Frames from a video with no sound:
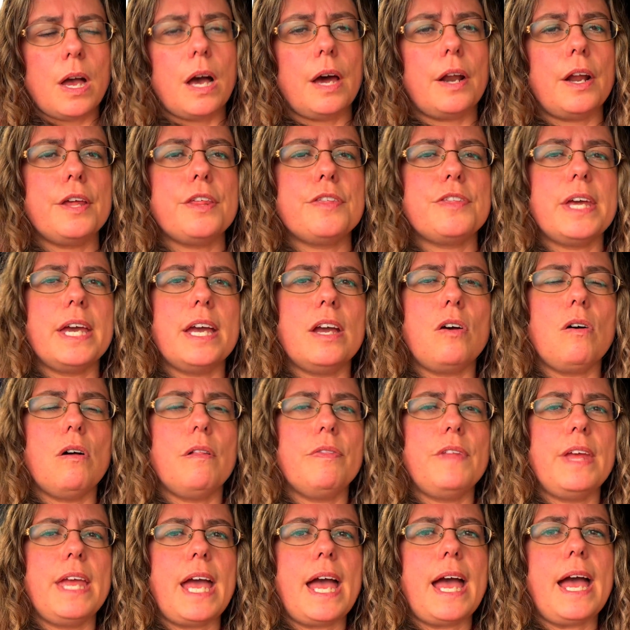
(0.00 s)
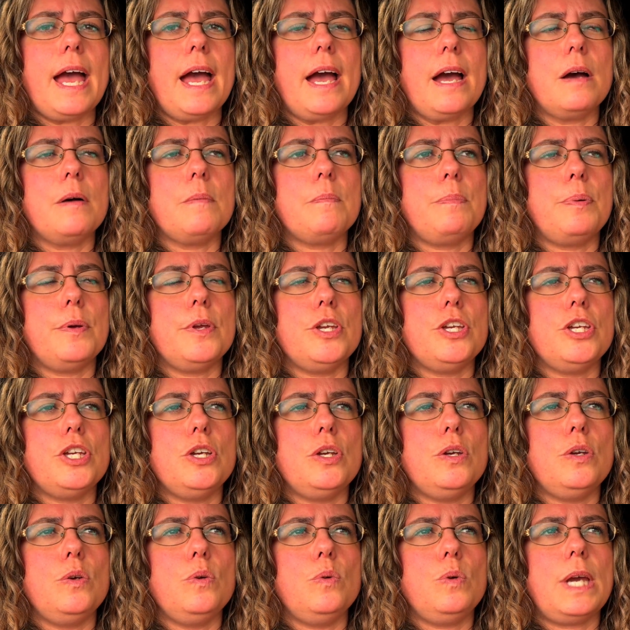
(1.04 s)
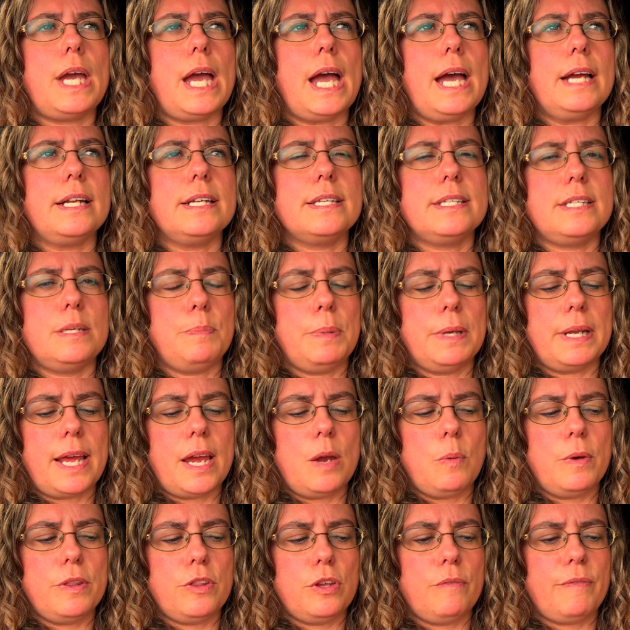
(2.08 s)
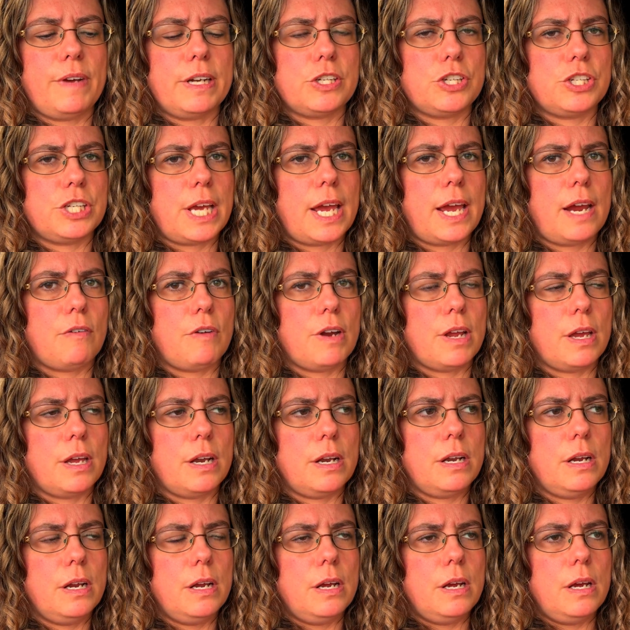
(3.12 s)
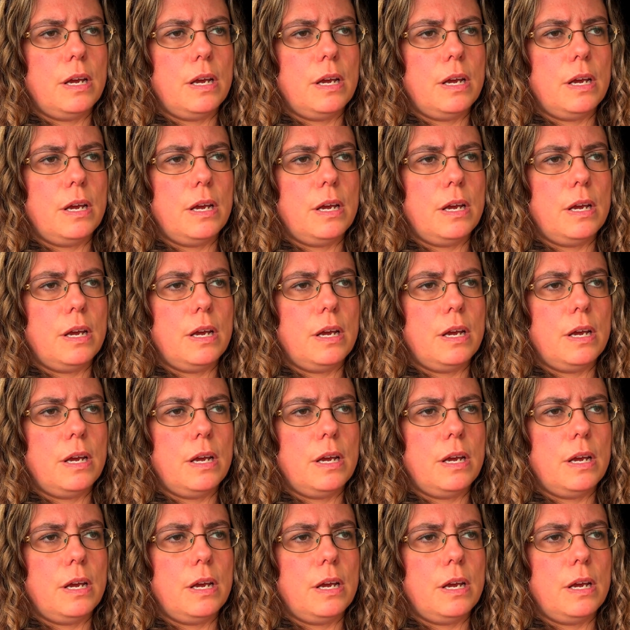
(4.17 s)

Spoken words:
And I think on the app, you can stipulate whether you're vegetarian,